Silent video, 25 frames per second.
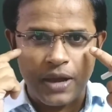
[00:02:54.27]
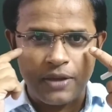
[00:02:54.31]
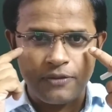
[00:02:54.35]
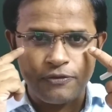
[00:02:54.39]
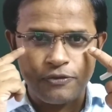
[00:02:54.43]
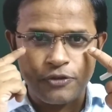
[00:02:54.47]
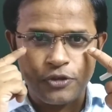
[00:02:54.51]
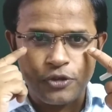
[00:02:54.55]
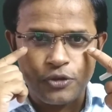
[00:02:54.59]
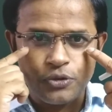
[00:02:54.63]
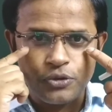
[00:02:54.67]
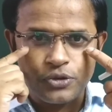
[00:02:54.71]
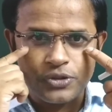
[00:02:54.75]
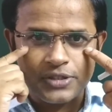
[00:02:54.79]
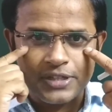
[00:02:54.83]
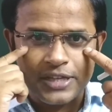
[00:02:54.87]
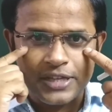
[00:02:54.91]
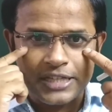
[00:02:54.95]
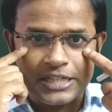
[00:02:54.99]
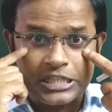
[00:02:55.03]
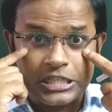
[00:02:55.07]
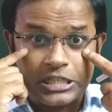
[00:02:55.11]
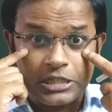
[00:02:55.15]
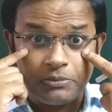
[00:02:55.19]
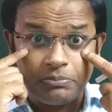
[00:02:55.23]
few
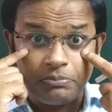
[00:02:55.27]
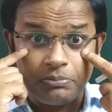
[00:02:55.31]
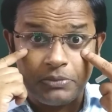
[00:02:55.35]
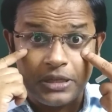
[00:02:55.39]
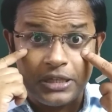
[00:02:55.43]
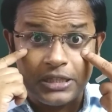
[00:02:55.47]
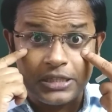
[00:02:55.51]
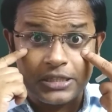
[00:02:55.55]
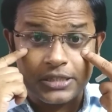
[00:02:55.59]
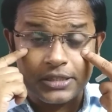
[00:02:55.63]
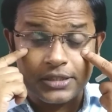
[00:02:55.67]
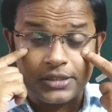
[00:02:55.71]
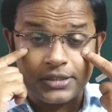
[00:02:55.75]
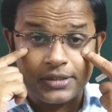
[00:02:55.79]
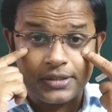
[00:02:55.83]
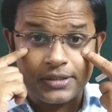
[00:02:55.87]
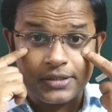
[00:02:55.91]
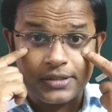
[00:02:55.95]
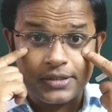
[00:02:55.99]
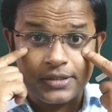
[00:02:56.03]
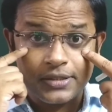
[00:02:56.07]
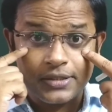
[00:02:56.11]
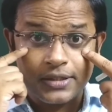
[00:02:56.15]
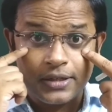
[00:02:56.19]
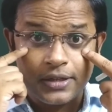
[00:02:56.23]
centimeters.